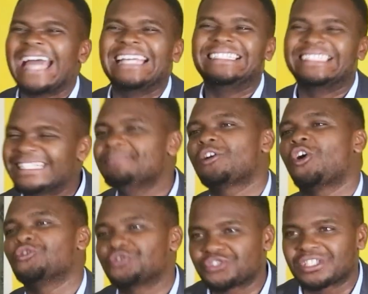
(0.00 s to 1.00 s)
I dream
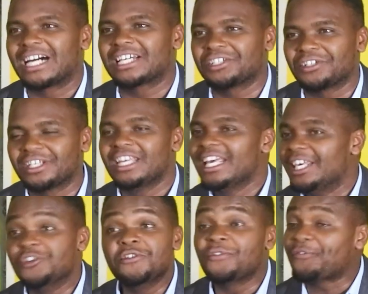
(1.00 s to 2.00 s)
construction.
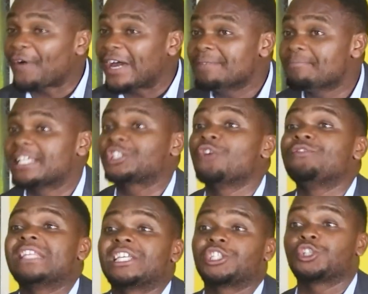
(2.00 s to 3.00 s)
You'll find myself
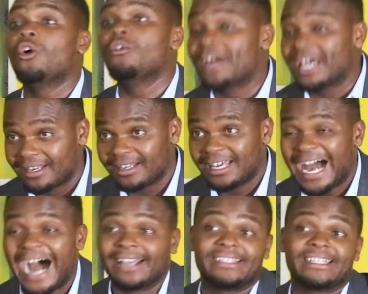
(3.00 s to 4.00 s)
with a shovel
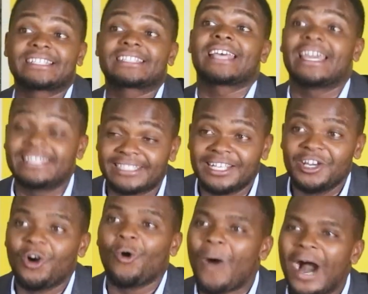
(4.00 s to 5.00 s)
at the site,
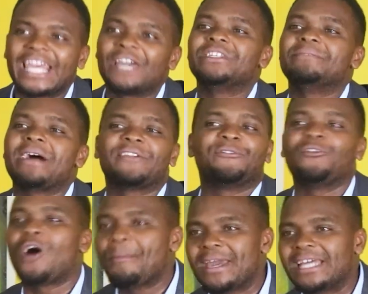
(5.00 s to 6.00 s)
working with my
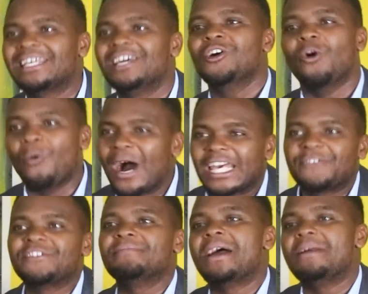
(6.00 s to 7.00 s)
foremen,
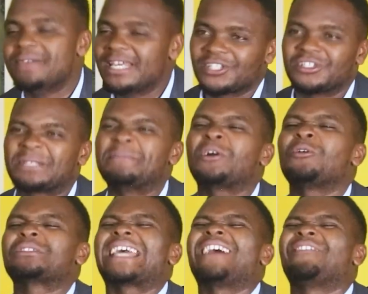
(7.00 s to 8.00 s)
working with my masons,
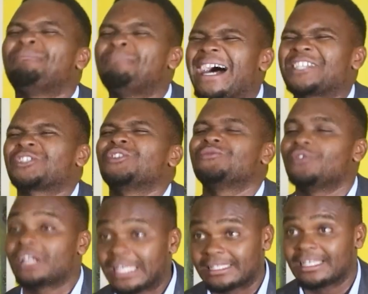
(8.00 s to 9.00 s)
because I have passion
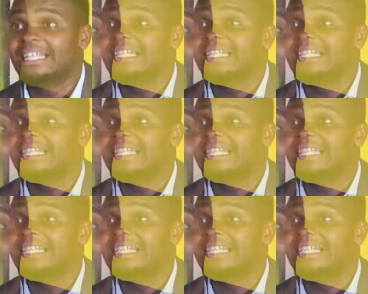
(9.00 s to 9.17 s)
for it.